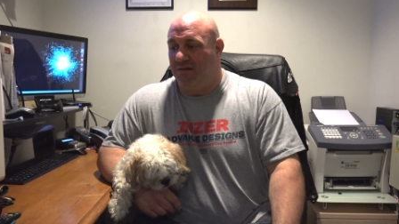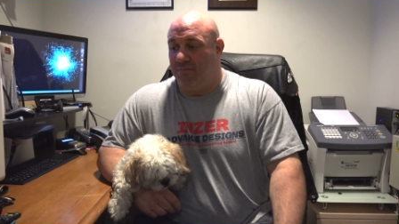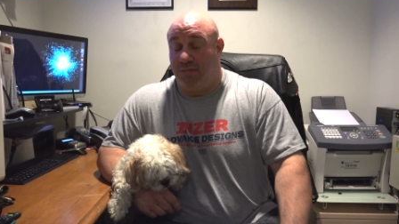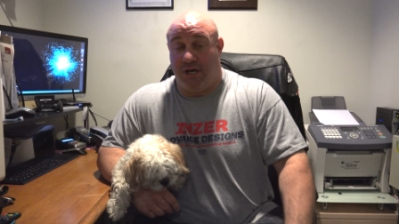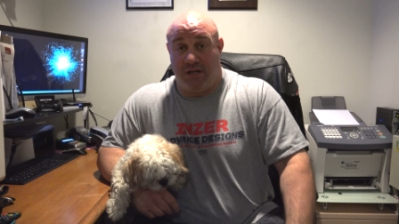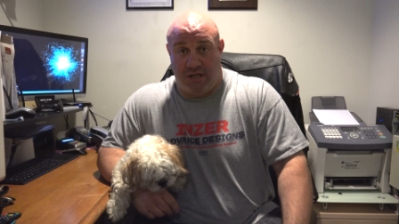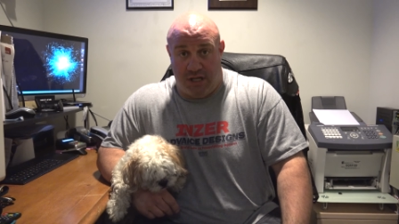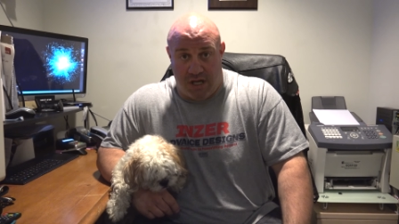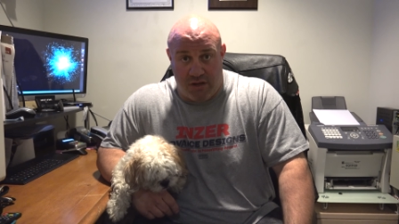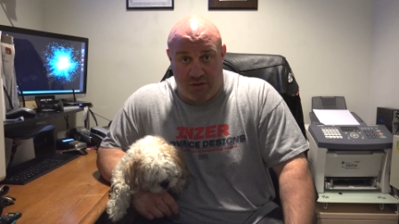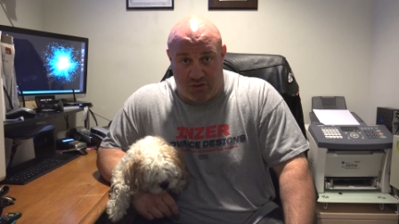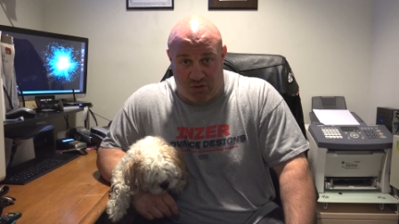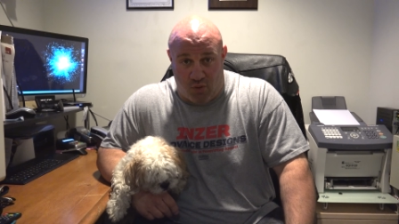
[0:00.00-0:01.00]
But the
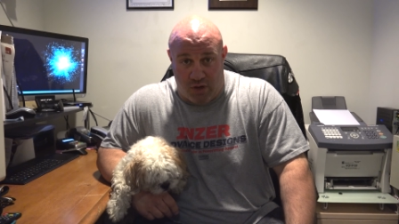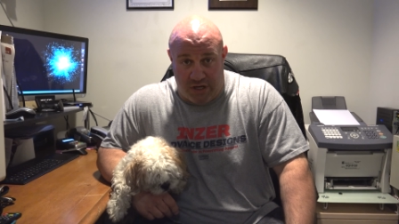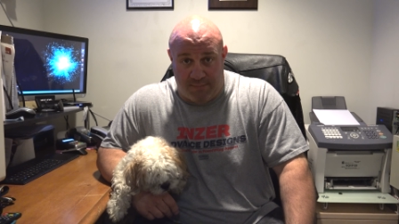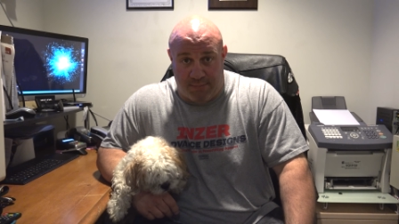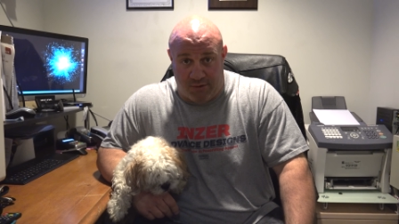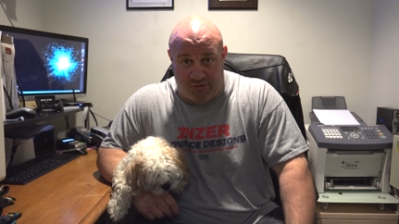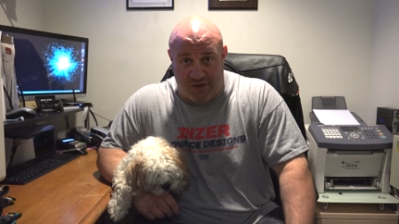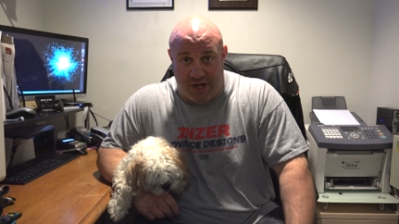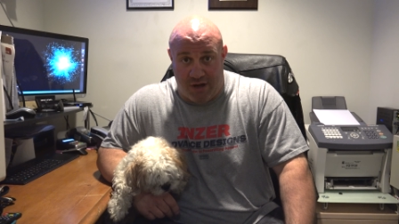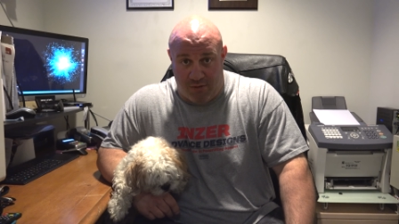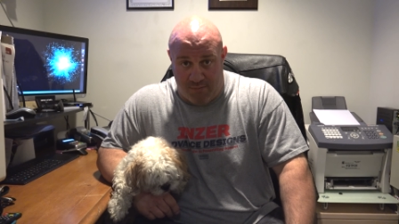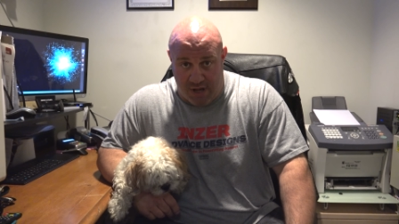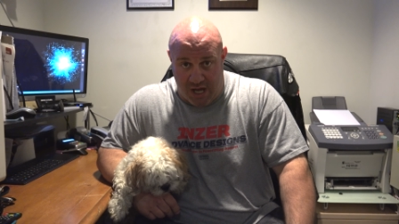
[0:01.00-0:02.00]
other 20%
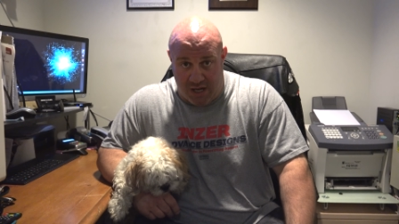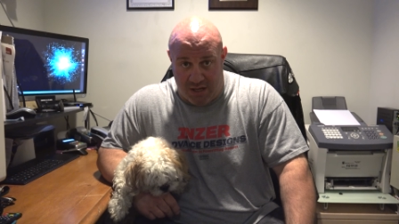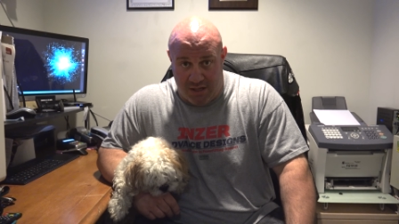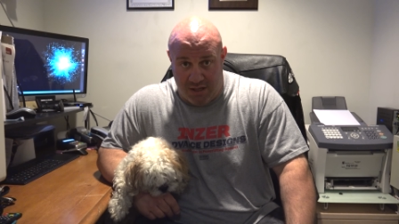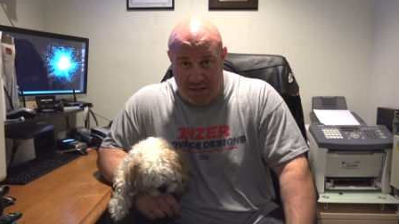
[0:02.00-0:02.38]
are men.